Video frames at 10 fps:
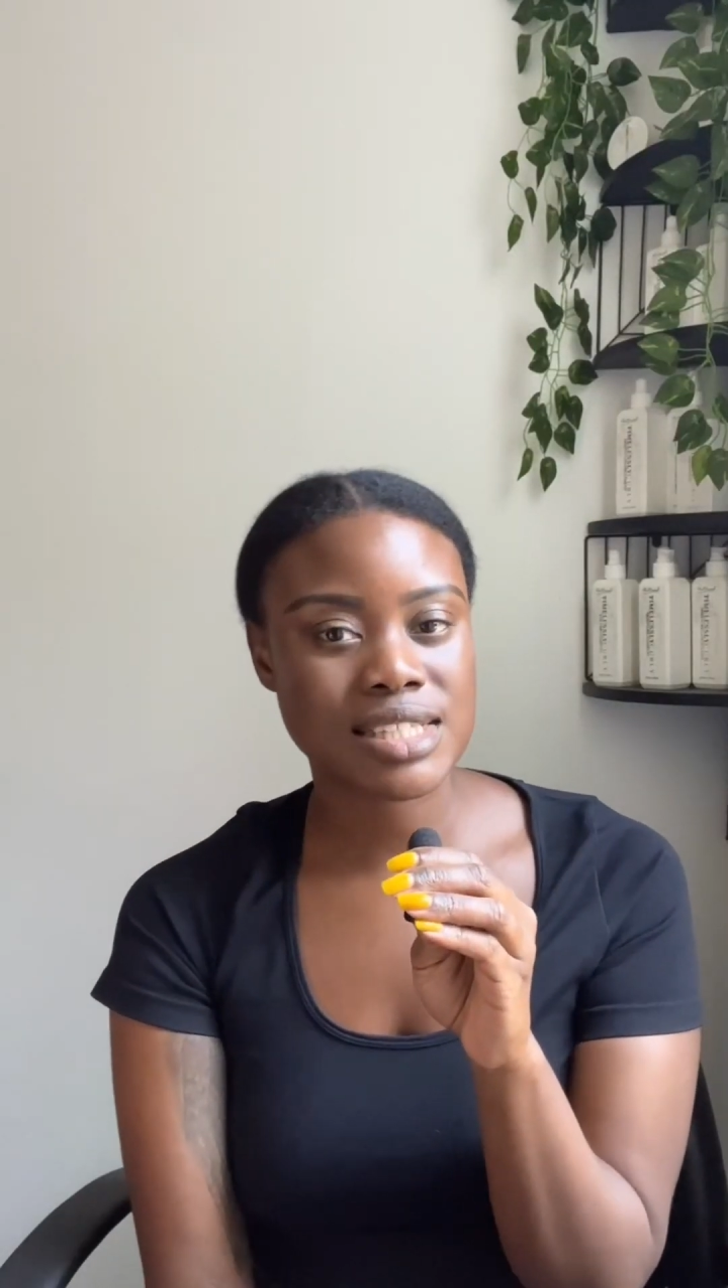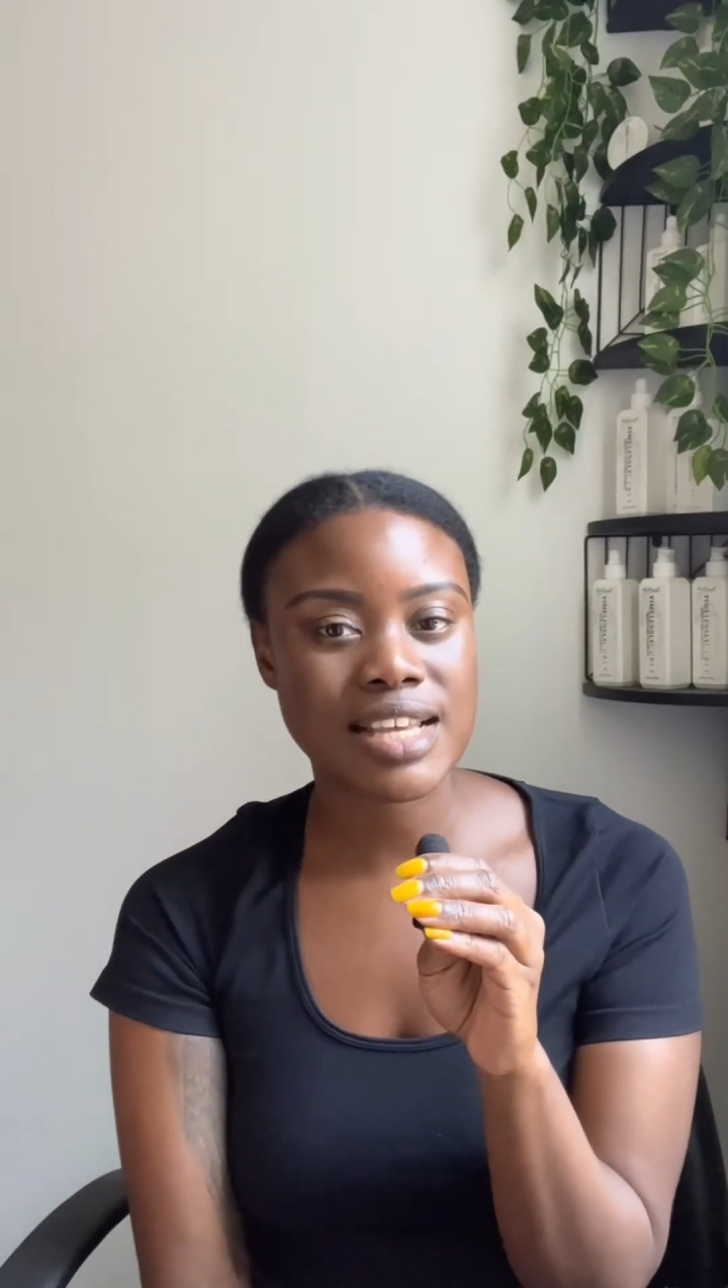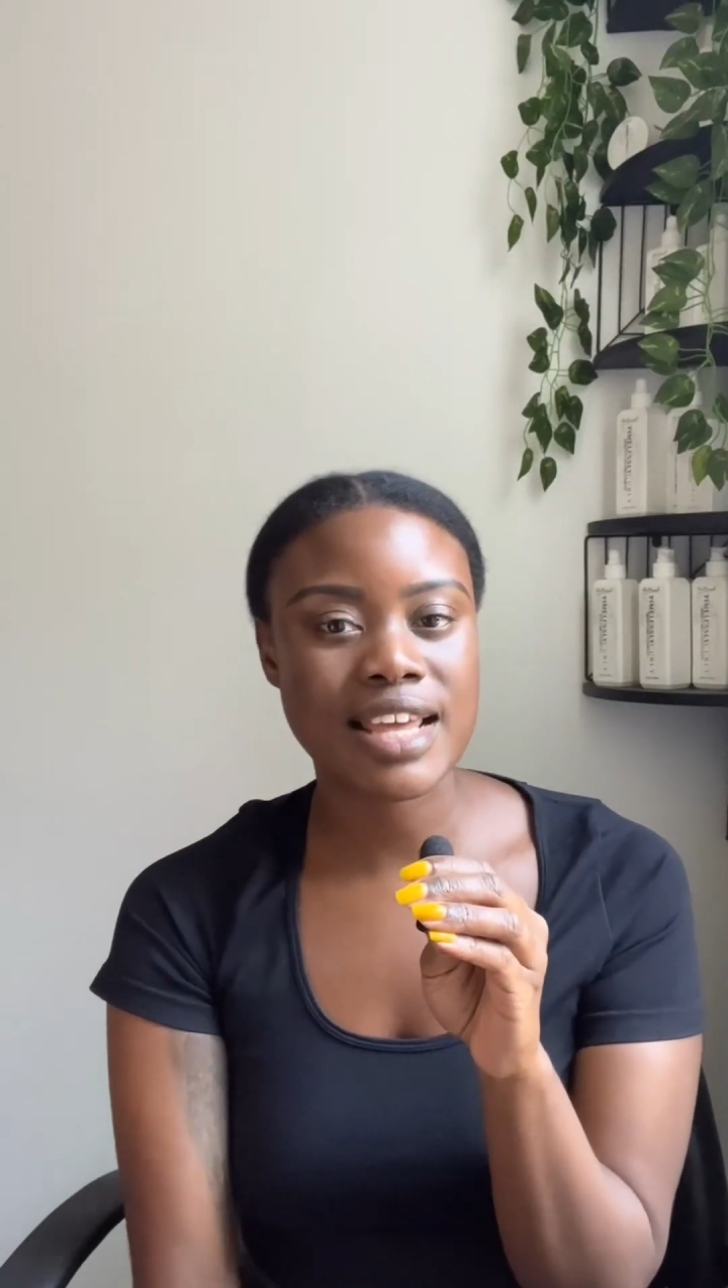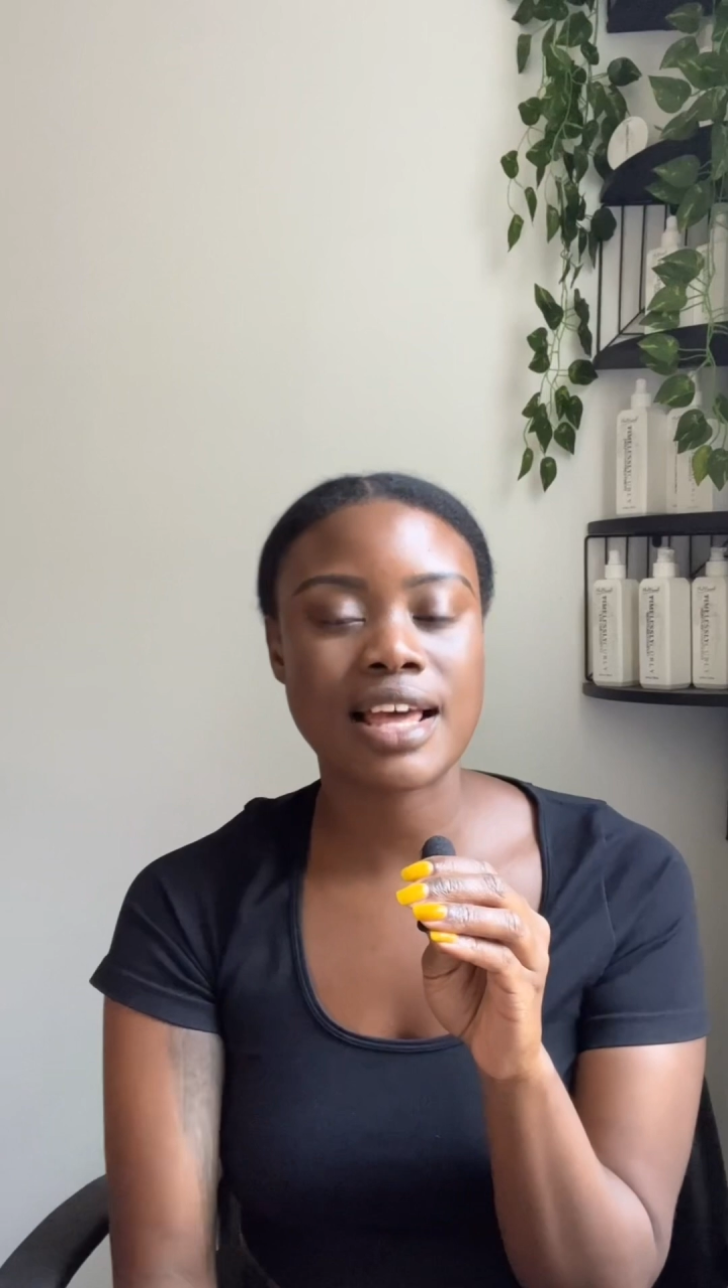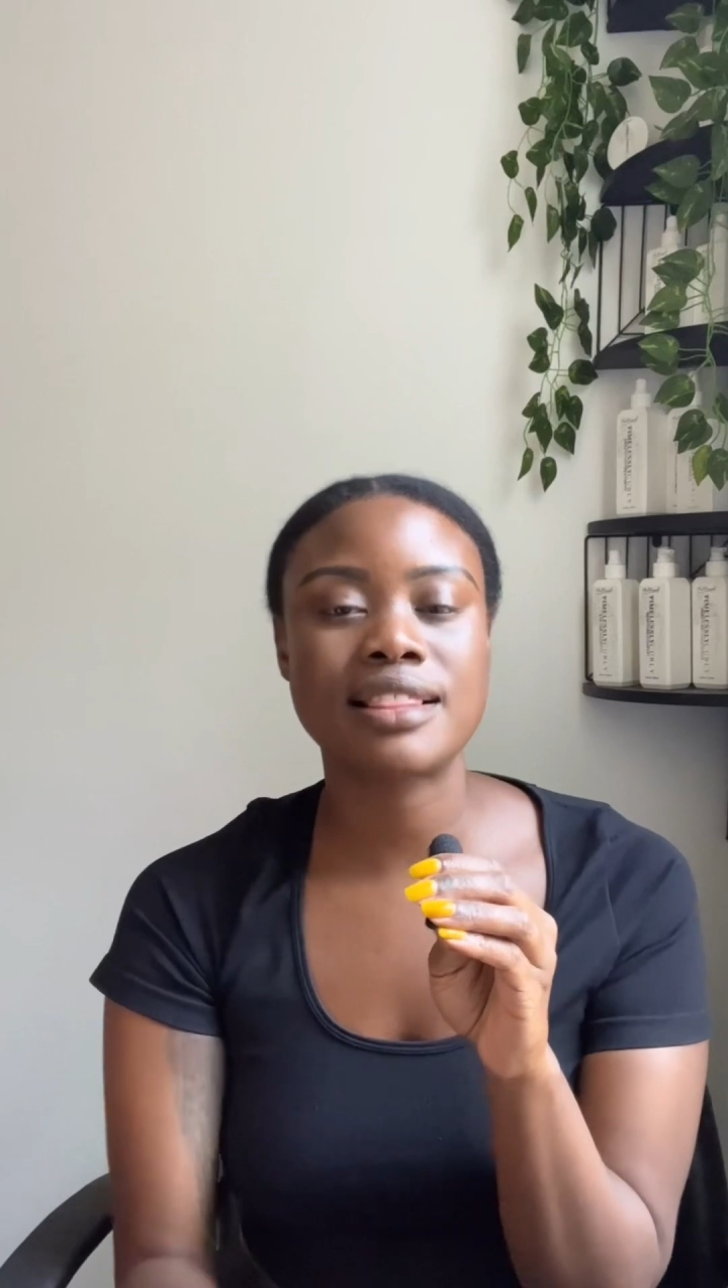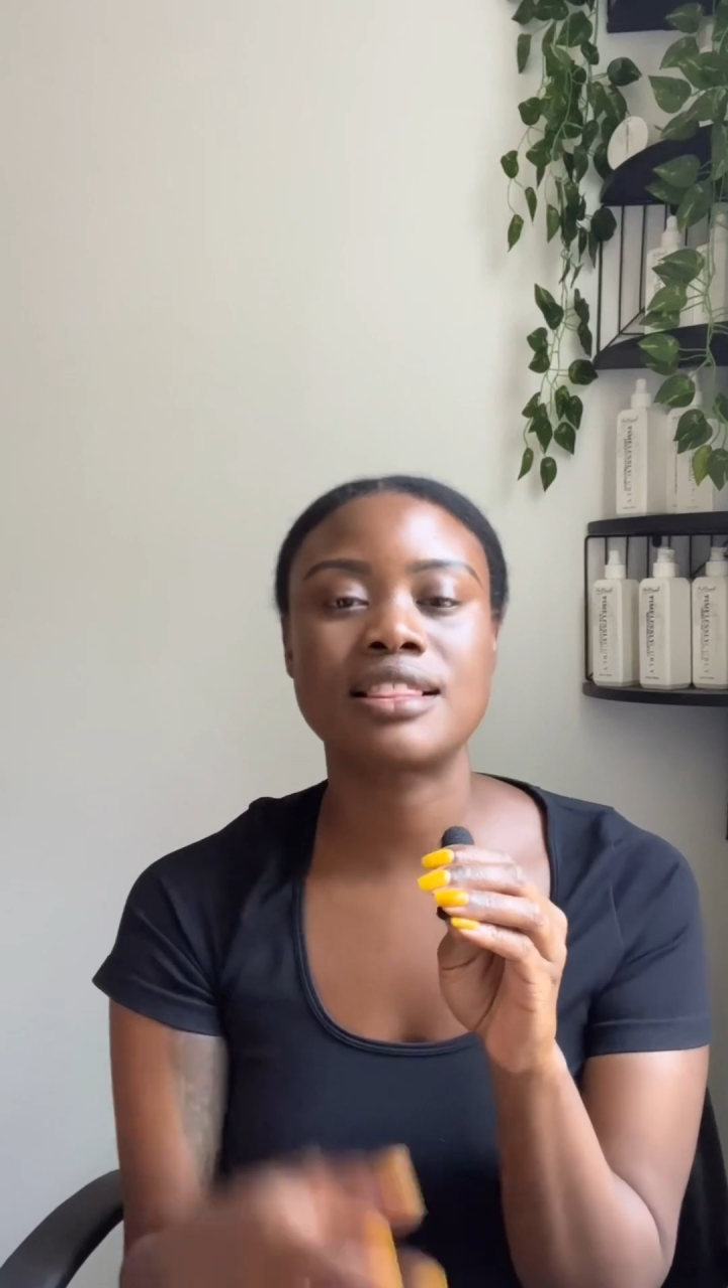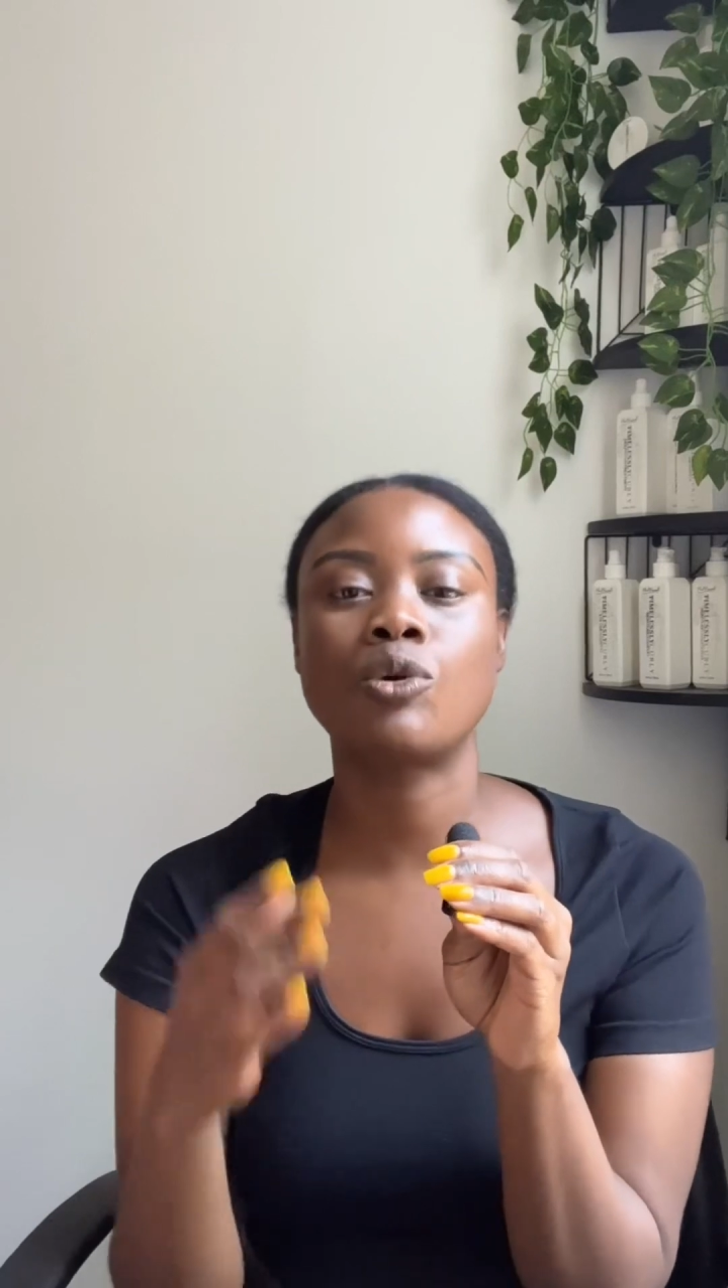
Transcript: say that the